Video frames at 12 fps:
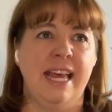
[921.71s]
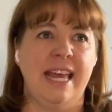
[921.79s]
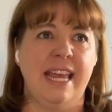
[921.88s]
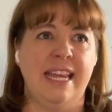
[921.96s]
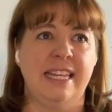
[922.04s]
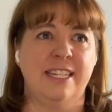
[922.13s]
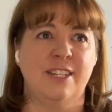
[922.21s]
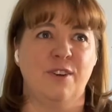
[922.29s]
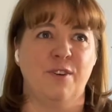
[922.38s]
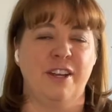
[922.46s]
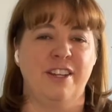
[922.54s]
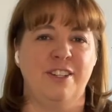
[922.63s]
is
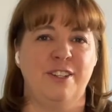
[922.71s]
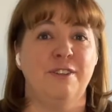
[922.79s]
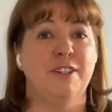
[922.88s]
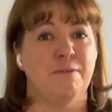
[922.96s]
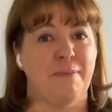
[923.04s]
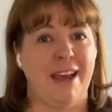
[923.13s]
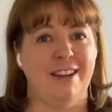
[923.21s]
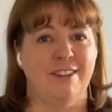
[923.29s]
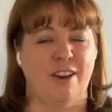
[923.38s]
going to depend